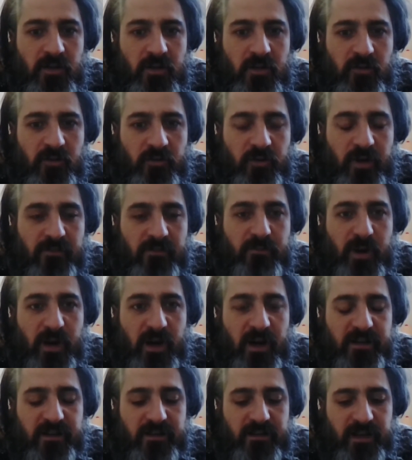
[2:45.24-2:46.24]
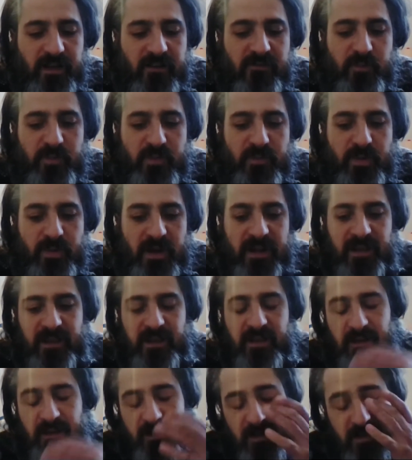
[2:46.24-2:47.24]
So I've been
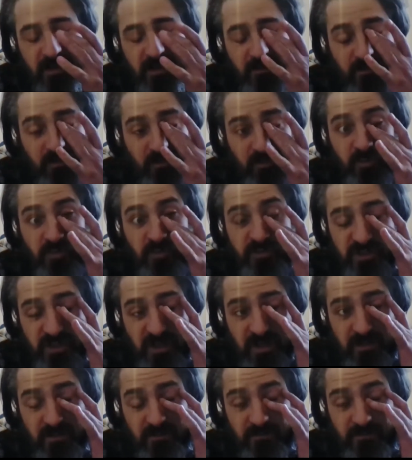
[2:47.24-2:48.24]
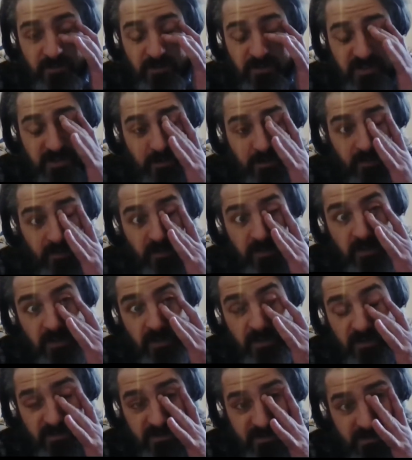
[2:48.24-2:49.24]
buying rootstock the first couple of
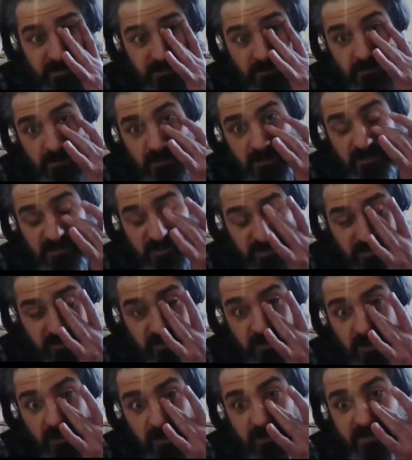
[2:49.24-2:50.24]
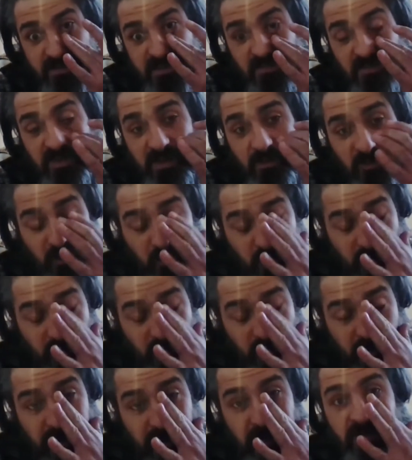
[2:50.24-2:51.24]
years and trying to get some of them
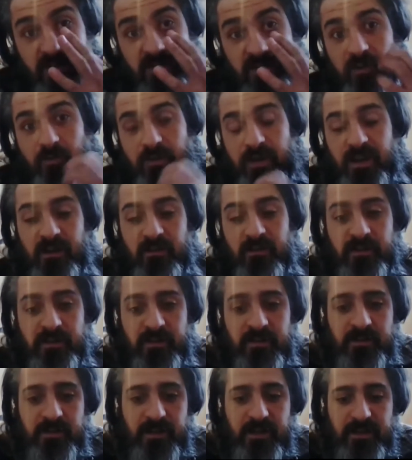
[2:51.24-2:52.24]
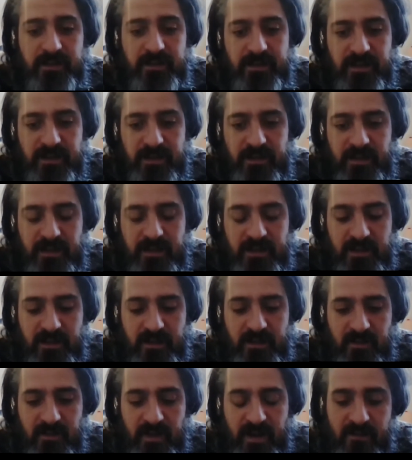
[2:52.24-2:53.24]
growing out in the ground. And then I
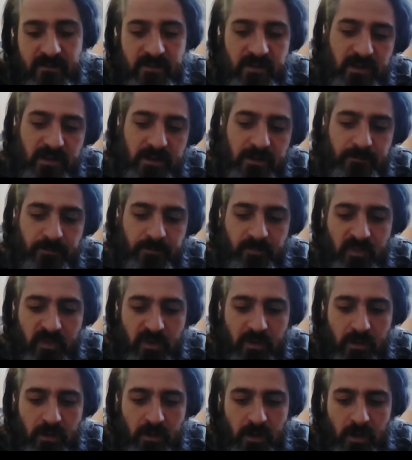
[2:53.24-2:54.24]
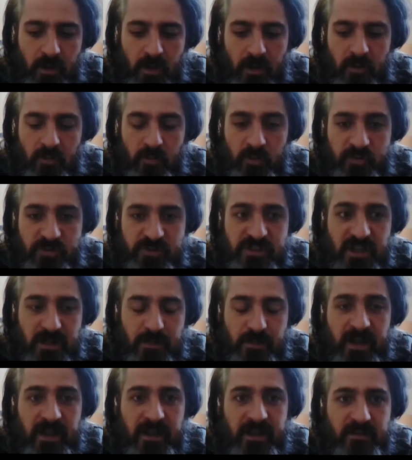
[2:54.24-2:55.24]
have a rootstock
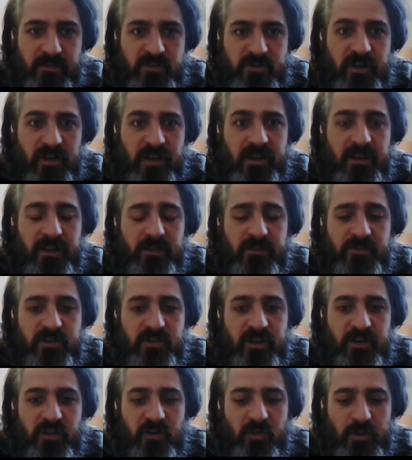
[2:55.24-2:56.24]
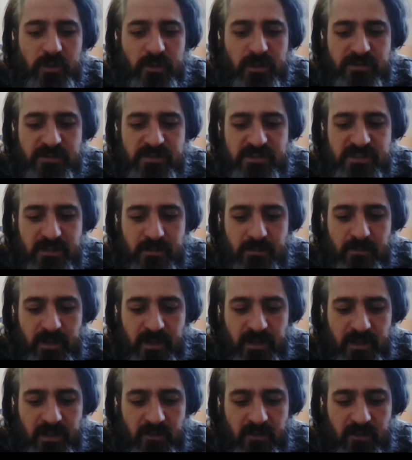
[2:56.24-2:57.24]
bed and I'm trying to grow out some
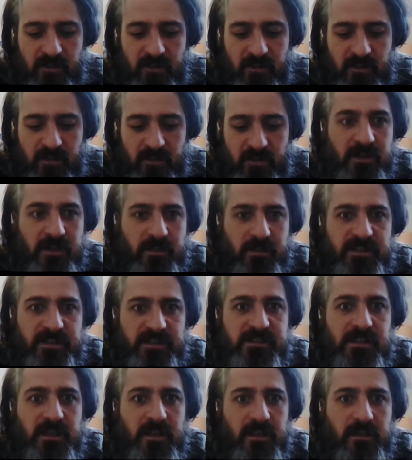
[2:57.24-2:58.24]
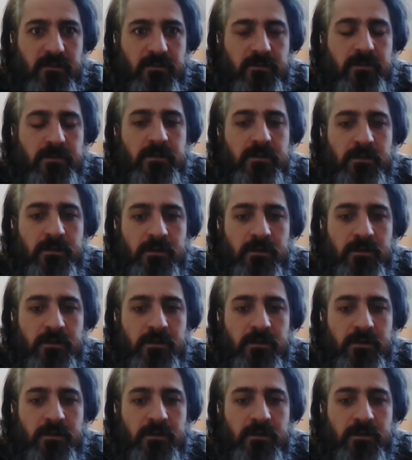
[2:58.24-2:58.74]
crabapple rootstock myself.